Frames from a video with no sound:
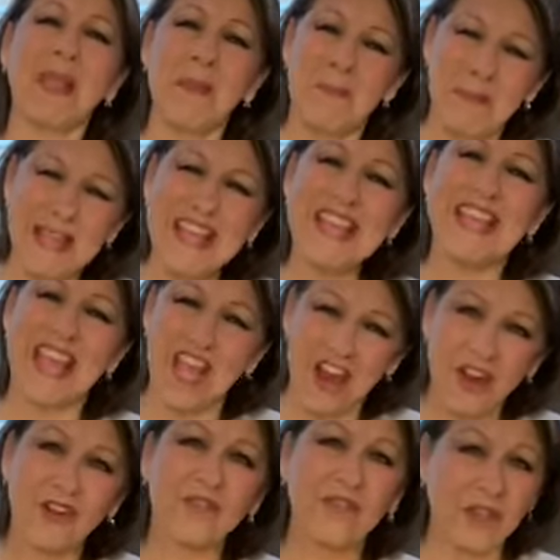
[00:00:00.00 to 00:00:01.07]
being
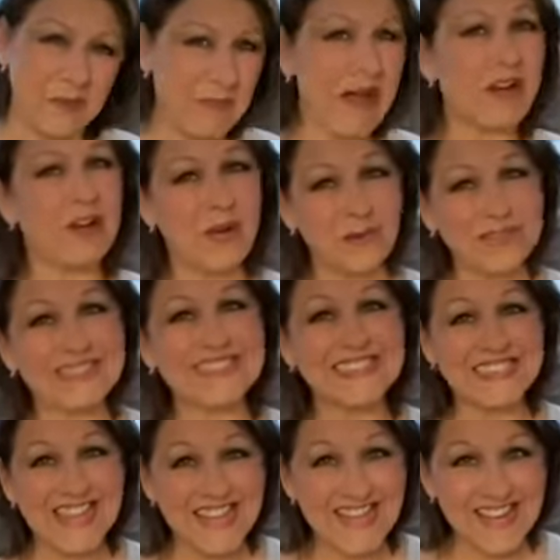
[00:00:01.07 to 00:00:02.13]
careful about going
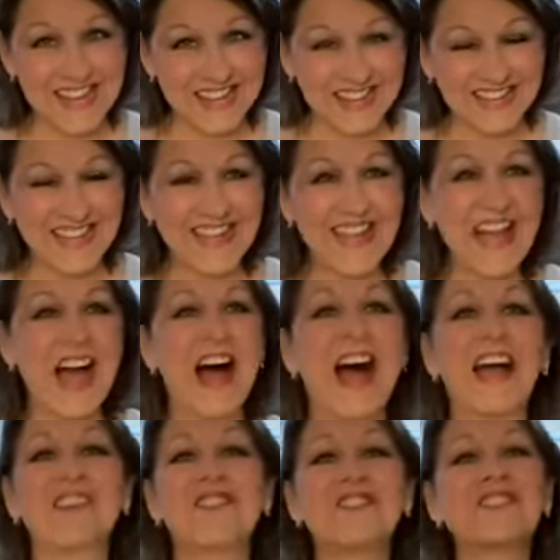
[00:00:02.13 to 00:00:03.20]
skiing.
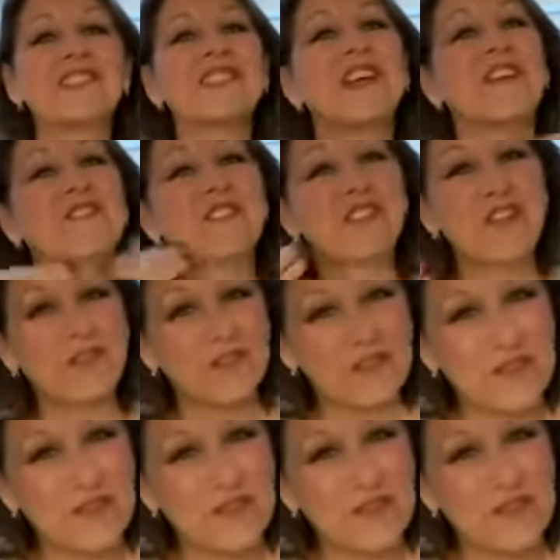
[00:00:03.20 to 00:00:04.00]
I just love to go to